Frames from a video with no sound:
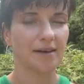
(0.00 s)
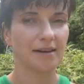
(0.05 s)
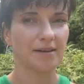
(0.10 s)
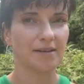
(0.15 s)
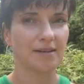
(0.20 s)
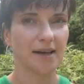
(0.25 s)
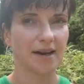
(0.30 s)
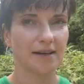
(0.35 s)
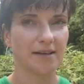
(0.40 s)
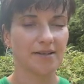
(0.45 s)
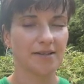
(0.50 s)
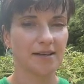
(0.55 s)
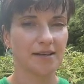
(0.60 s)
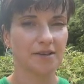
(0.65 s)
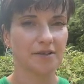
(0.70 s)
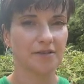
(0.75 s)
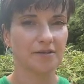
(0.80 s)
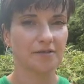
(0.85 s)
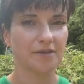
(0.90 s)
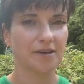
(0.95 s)
high
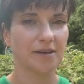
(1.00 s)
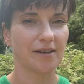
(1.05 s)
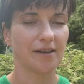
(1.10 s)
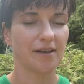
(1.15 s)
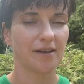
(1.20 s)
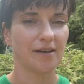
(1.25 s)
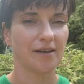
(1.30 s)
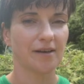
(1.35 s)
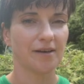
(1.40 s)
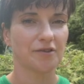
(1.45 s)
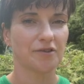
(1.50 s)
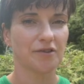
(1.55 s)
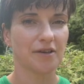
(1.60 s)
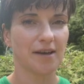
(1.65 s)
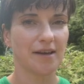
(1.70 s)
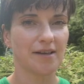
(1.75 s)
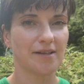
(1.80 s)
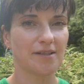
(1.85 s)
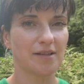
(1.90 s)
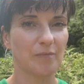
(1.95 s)
sensory
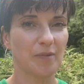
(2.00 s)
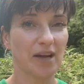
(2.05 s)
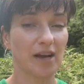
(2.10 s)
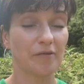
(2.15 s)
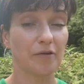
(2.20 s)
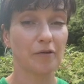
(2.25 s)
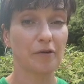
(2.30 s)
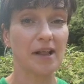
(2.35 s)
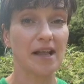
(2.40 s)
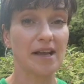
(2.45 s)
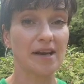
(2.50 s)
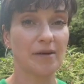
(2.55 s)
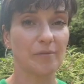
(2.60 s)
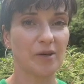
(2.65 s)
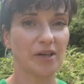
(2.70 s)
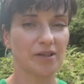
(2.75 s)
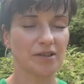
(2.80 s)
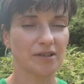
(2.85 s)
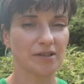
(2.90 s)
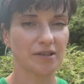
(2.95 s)
trait is the behavioural
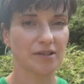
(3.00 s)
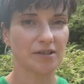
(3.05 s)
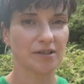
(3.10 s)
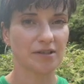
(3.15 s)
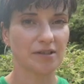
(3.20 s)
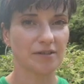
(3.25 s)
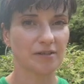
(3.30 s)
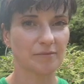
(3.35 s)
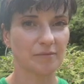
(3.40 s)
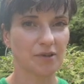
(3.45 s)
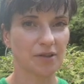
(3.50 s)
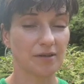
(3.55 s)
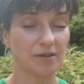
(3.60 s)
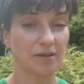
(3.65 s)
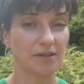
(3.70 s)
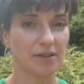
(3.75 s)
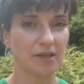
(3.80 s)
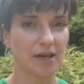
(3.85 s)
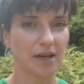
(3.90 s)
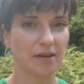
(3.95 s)
inhibition system, so
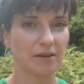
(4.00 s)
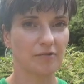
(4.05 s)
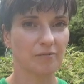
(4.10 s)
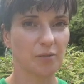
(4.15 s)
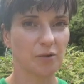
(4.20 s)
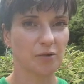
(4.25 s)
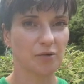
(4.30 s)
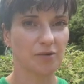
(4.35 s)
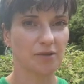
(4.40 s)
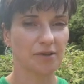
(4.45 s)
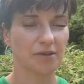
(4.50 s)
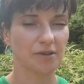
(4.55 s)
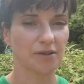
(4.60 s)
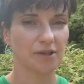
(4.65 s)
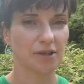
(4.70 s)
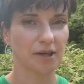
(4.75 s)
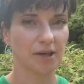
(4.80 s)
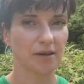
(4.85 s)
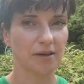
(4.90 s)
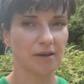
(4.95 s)
it's the kind of pause and
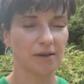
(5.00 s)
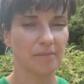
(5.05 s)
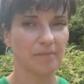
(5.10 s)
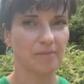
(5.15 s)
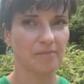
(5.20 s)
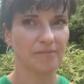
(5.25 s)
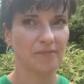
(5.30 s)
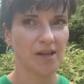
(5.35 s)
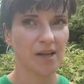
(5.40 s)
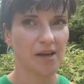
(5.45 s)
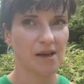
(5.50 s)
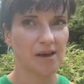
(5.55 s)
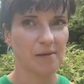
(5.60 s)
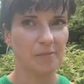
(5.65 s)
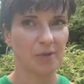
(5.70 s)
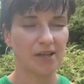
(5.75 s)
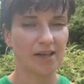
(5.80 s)
check. But